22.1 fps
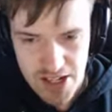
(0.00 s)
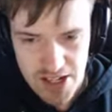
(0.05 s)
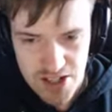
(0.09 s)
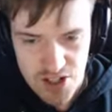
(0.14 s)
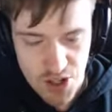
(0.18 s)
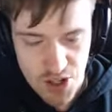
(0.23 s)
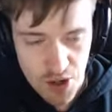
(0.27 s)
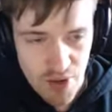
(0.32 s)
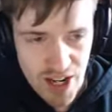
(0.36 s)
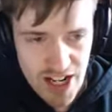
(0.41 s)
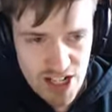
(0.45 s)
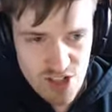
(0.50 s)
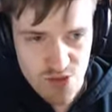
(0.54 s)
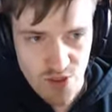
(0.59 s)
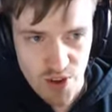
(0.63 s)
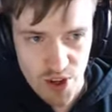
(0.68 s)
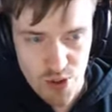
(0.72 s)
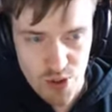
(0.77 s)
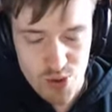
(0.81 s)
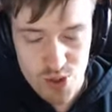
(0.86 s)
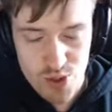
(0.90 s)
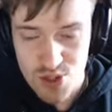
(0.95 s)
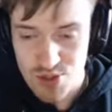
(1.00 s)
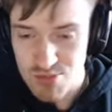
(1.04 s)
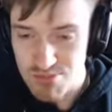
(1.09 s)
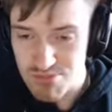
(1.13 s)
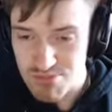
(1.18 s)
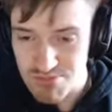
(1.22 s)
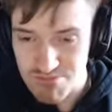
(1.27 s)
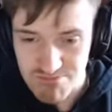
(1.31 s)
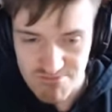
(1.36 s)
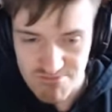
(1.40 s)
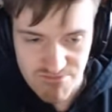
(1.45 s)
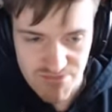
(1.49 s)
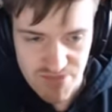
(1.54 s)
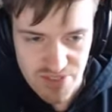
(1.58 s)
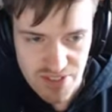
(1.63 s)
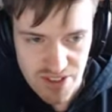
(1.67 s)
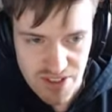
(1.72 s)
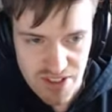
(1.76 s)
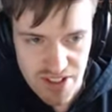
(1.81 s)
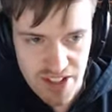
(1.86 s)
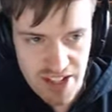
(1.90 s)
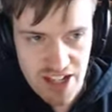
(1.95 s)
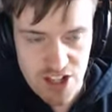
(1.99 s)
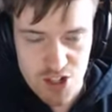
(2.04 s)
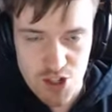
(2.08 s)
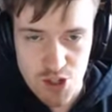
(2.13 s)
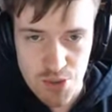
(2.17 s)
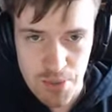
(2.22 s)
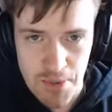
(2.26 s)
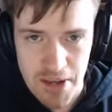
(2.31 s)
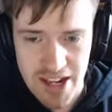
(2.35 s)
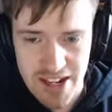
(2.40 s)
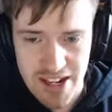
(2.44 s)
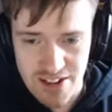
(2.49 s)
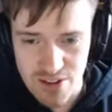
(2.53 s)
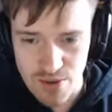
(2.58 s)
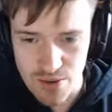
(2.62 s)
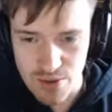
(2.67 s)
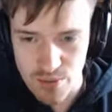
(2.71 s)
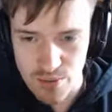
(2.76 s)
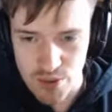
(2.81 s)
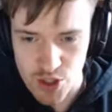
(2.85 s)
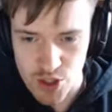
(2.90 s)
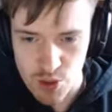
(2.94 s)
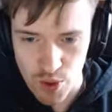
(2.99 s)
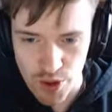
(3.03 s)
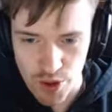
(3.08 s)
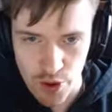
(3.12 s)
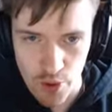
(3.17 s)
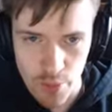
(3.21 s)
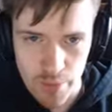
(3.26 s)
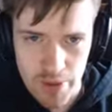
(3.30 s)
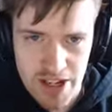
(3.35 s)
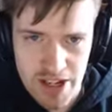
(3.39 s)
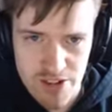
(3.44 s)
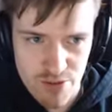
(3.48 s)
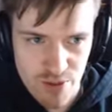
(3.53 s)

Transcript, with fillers: So next vote gets to pick which one it'll be.